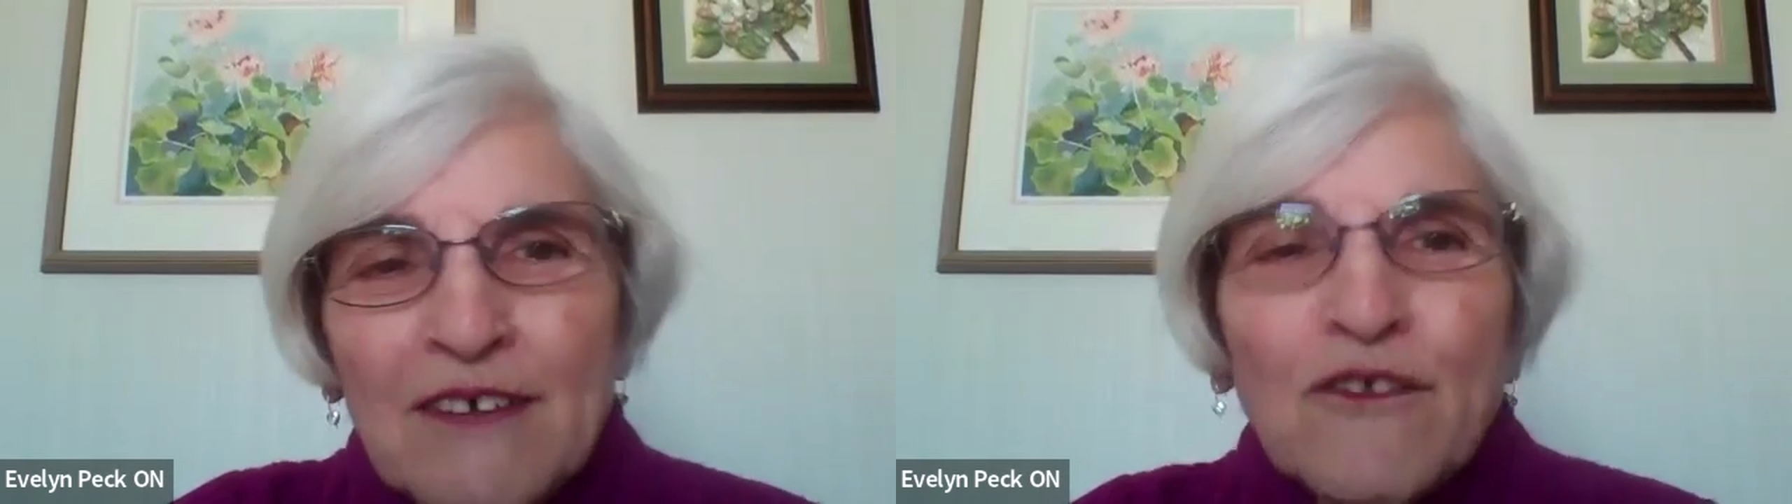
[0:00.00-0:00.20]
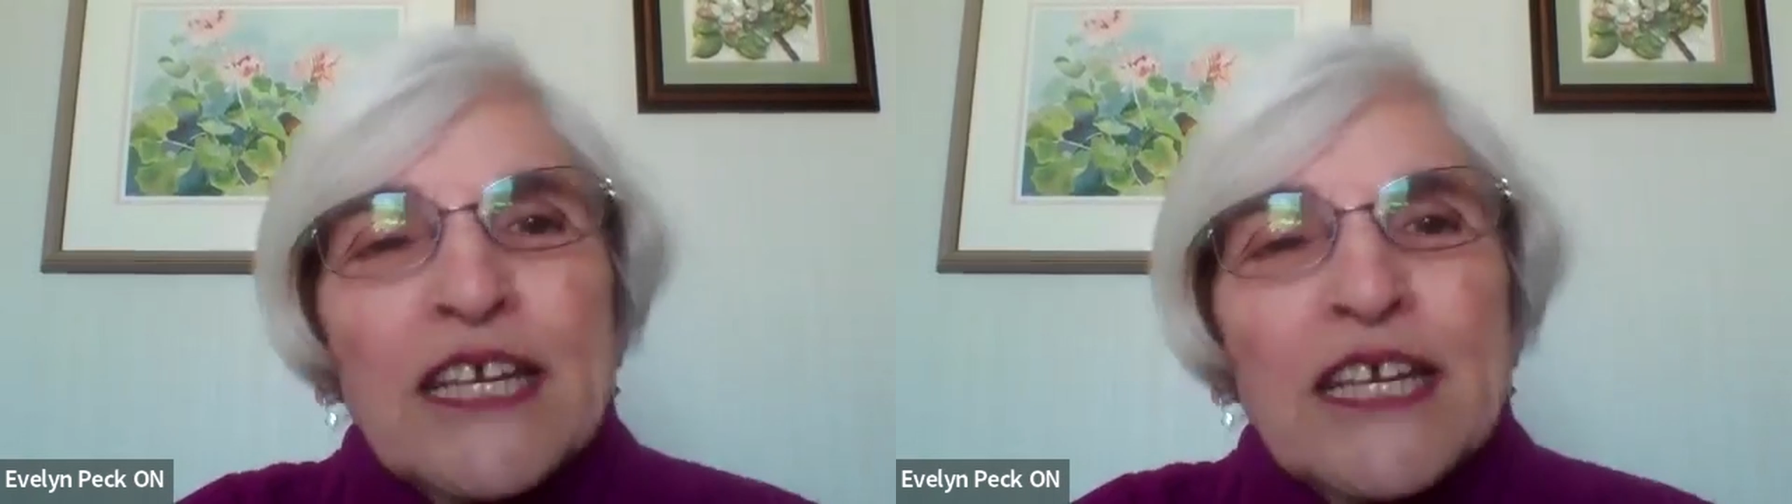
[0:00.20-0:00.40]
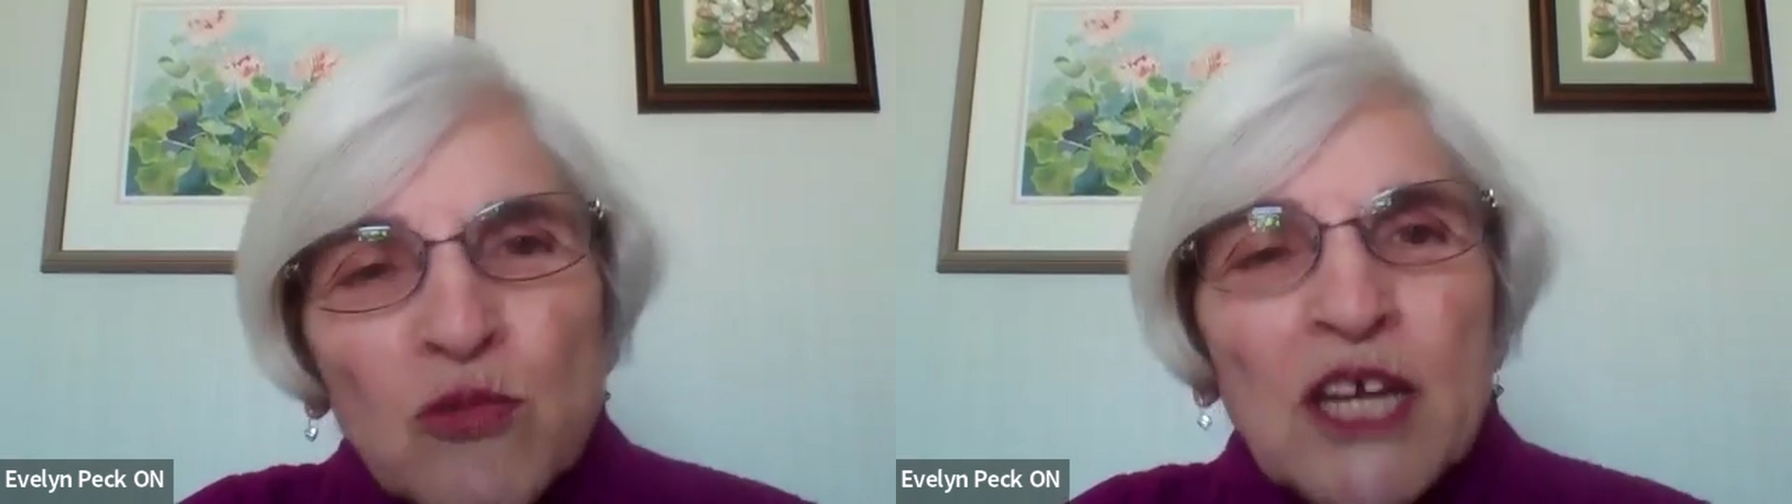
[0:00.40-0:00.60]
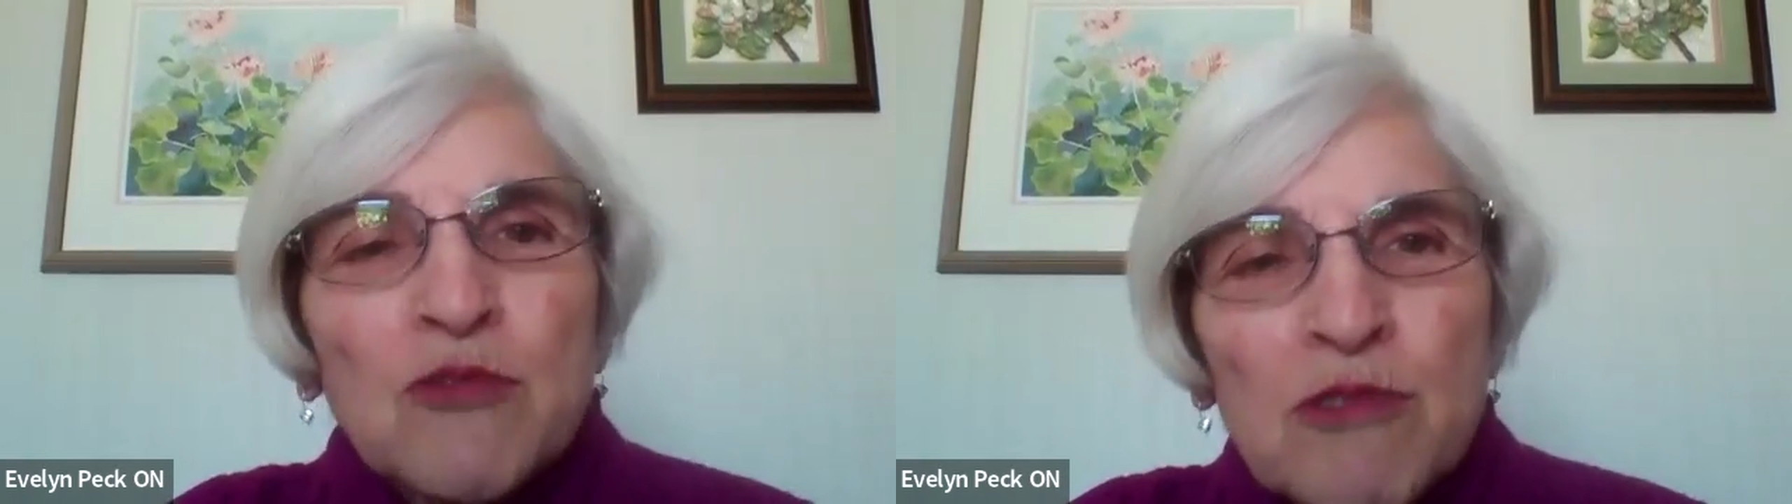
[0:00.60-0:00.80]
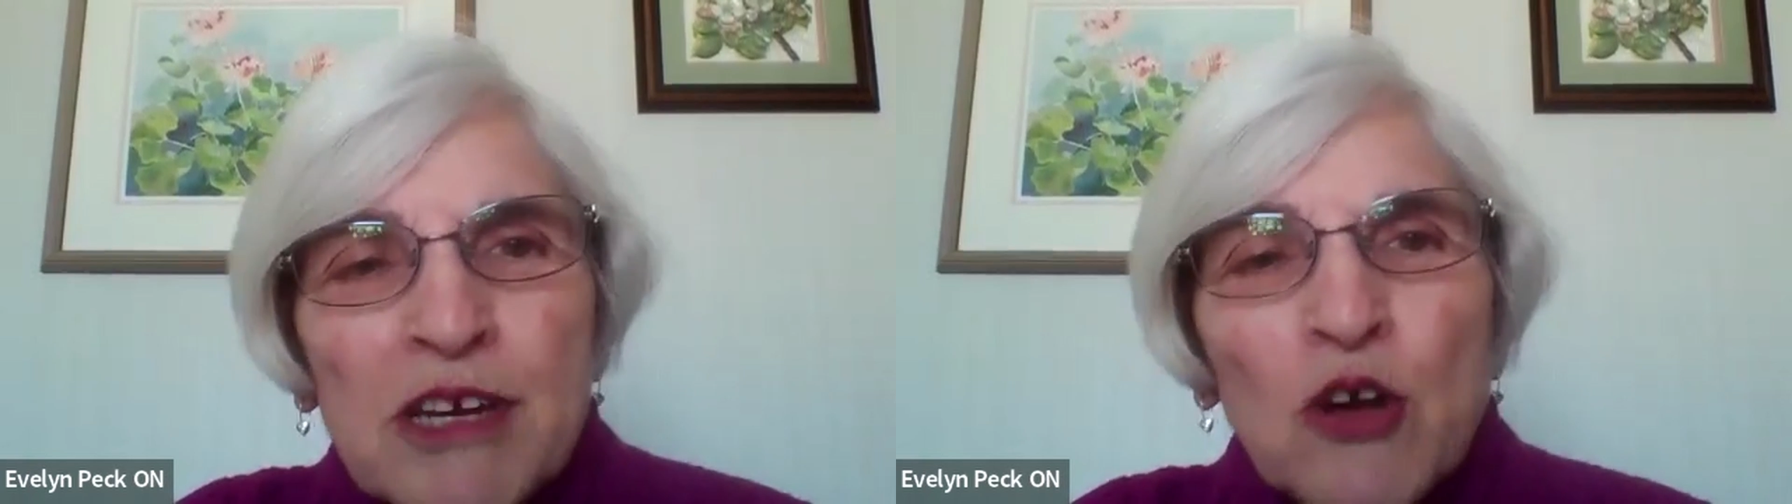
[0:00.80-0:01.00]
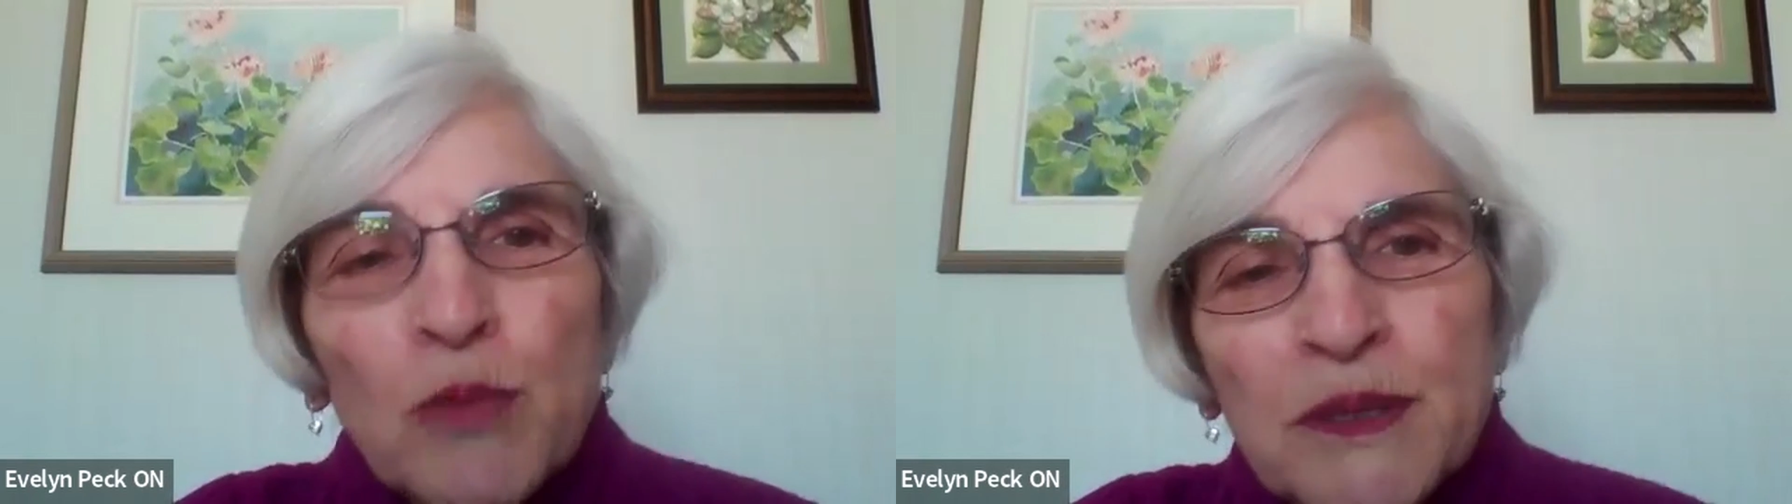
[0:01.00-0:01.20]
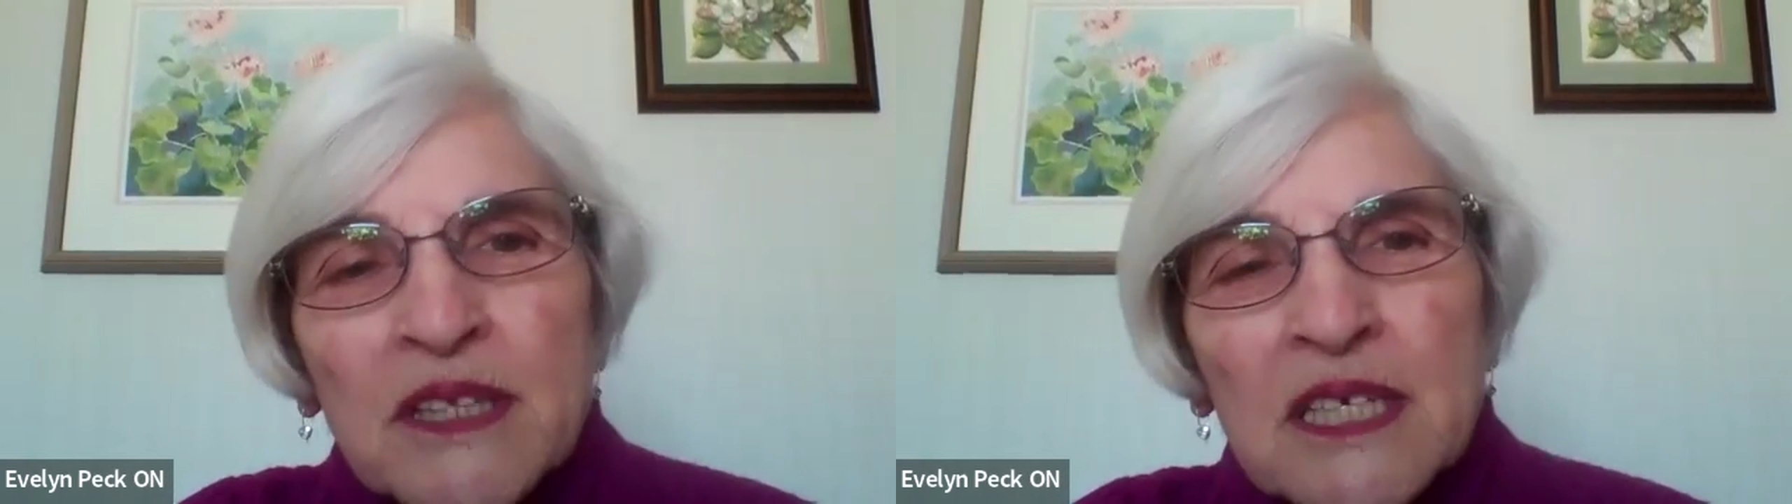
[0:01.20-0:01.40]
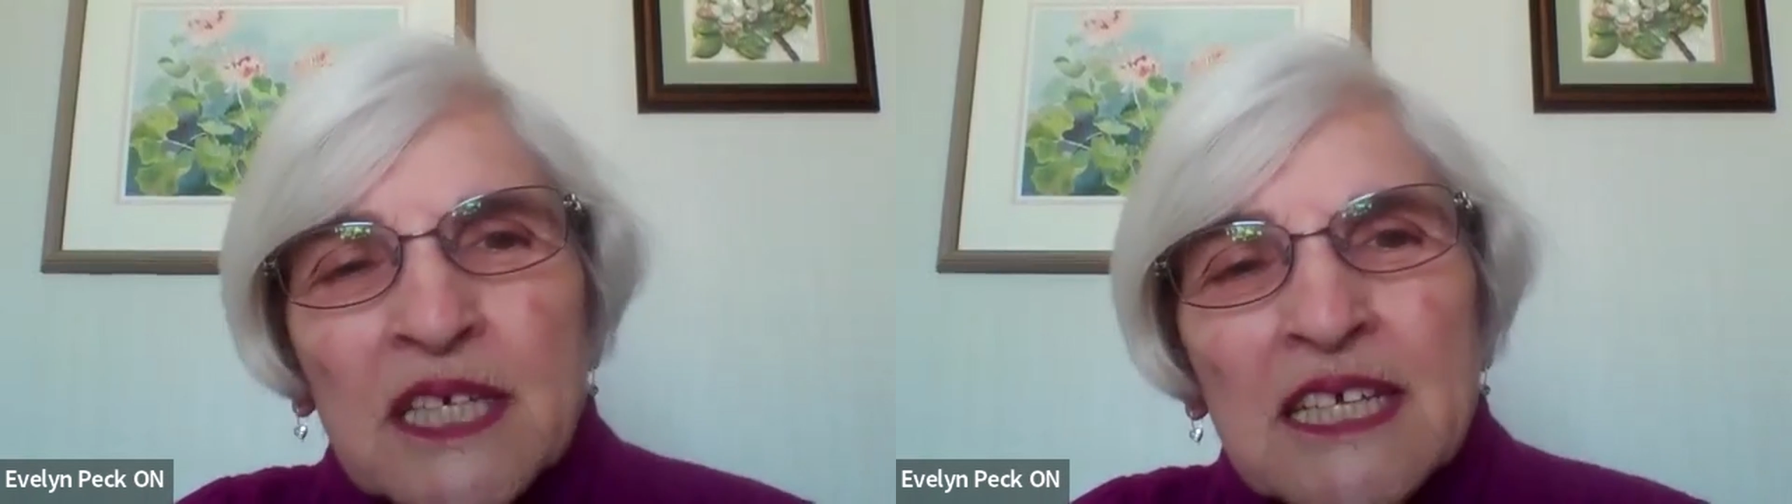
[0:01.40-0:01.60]
find a way to reopen
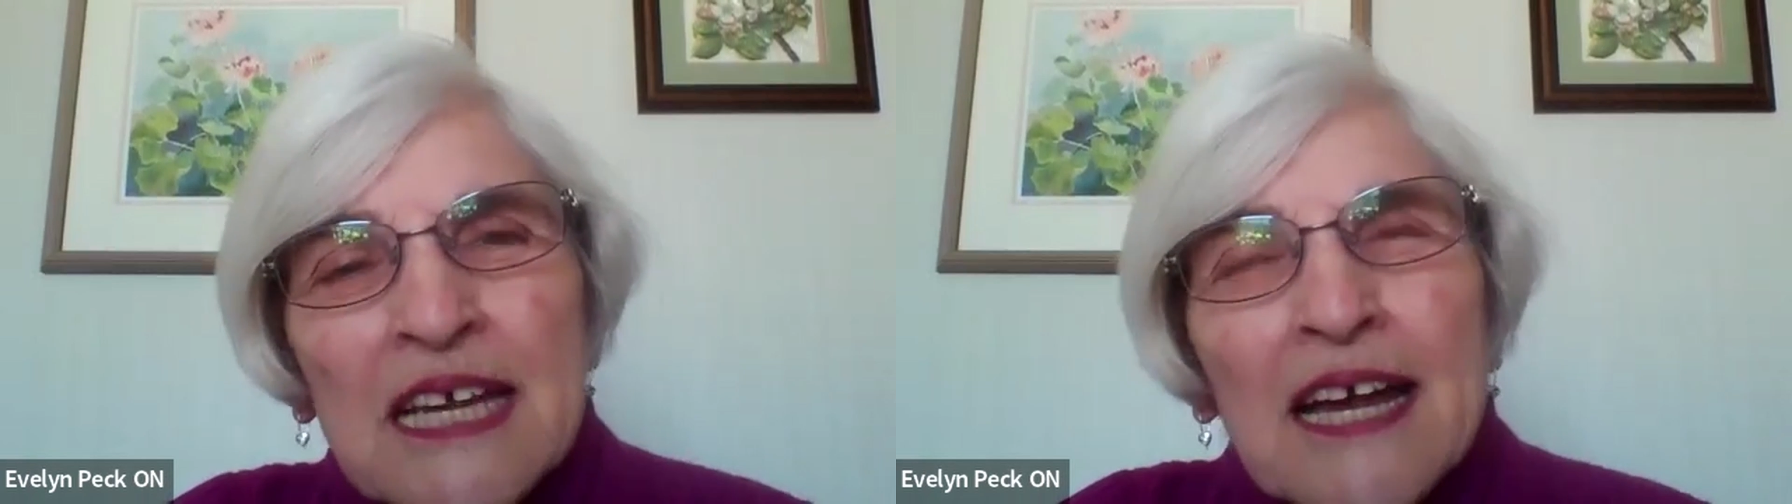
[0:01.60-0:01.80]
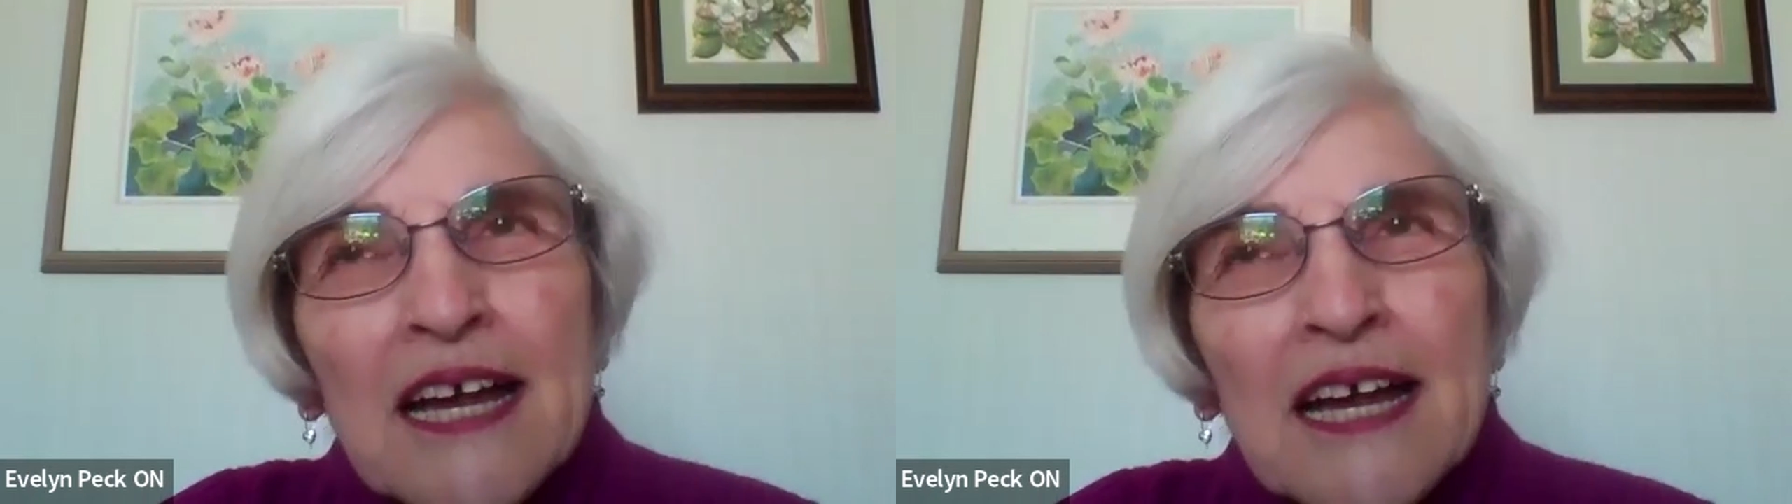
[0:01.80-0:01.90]
the Lee.